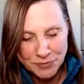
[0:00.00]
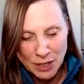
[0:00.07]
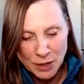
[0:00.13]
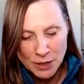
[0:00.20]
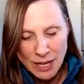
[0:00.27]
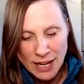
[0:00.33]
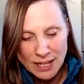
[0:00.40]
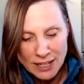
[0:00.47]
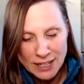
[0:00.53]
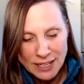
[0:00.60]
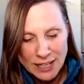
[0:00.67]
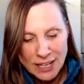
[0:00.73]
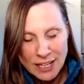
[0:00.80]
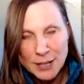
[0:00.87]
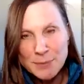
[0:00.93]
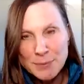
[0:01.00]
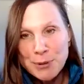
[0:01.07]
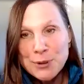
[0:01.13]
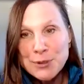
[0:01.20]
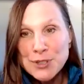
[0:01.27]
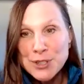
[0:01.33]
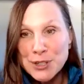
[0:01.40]
Okay, it
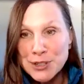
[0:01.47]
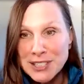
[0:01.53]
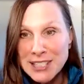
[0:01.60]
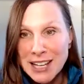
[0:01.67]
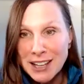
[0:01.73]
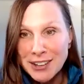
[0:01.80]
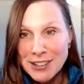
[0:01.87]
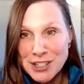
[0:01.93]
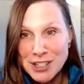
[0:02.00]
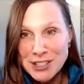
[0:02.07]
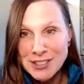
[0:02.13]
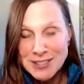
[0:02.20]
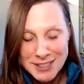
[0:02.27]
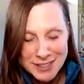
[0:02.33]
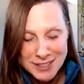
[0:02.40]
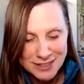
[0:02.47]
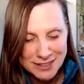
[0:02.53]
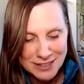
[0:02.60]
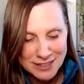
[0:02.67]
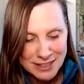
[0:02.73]
improves your intelligence,